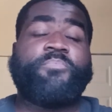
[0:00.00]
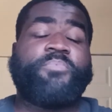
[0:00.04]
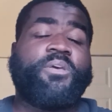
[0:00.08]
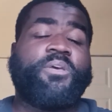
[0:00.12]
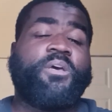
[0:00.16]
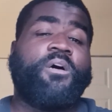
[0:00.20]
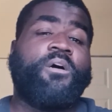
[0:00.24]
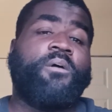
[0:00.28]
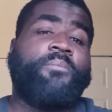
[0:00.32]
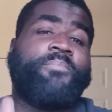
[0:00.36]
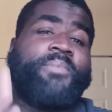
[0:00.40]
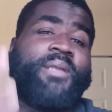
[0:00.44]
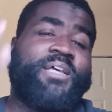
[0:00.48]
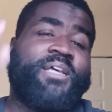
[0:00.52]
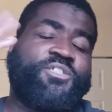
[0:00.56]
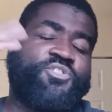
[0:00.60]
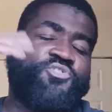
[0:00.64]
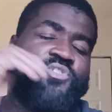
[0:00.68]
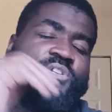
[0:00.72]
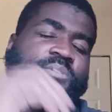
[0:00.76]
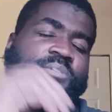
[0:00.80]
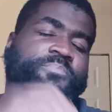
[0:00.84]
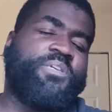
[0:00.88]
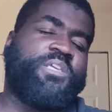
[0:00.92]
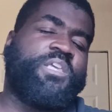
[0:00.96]
it, not
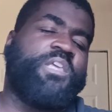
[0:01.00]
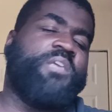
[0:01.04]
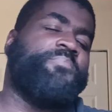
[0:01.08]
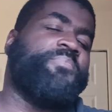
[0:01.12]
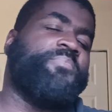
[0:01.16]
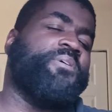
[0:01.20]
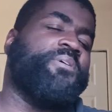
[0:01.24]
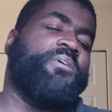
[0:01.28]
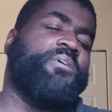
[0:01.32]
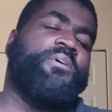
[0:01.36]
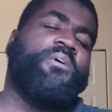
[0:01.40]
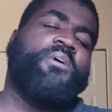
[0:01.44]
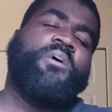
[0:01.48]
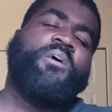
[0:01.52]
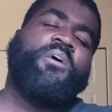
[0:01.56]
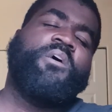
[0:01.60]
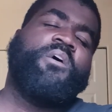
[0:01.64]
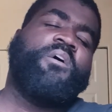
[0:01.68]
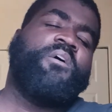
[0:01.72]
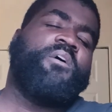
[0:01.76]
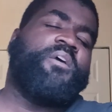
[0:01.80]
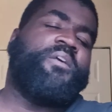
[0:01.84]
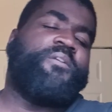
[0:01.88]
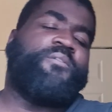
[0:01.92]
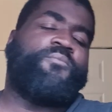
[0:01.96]
street, but keep it
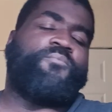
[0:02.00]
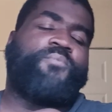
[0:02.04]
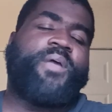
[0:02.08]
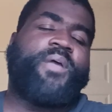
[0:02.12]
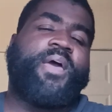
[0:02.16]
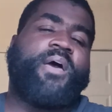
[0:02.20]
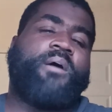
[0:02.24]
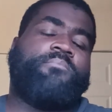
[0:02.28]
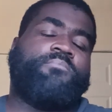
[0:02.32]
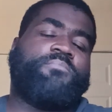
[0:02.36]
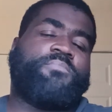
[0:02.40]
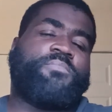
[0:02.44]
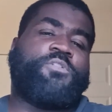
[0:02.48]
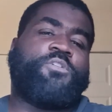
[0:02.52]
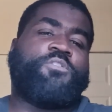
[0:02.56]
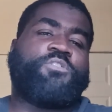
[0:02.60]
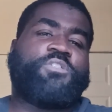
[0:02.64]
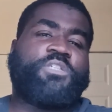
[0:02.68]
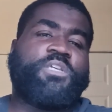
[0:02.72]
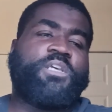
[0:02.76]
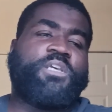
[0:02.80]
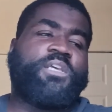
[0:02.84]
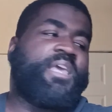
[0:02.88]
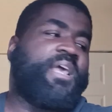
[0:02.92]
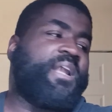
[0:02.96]
in the rap. You know what I'm
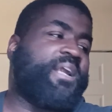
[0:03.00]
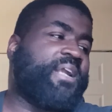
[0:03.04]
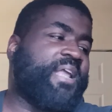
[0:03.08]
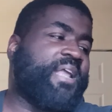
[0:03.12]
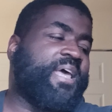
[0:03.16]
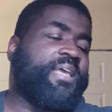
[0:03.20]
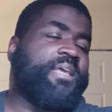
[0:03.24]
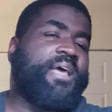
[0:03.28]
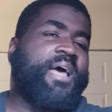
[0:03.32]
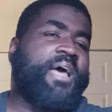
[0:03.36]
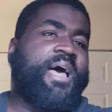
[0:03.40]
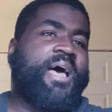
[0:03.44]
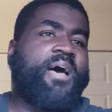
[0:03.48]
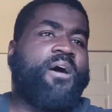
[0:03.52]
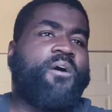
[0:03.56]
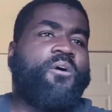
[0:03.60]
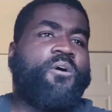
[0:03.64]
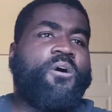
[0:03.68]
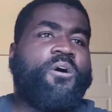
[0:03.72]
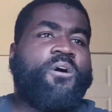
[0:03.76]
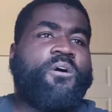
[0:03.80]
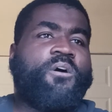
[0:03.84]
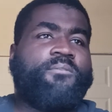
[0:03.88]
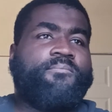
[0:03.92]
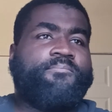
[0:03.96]
saying? Kind of like
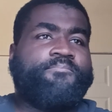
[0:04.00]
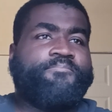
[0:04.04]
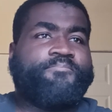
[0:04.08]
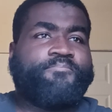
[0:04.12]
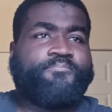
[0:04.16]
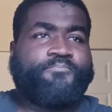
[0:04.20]
how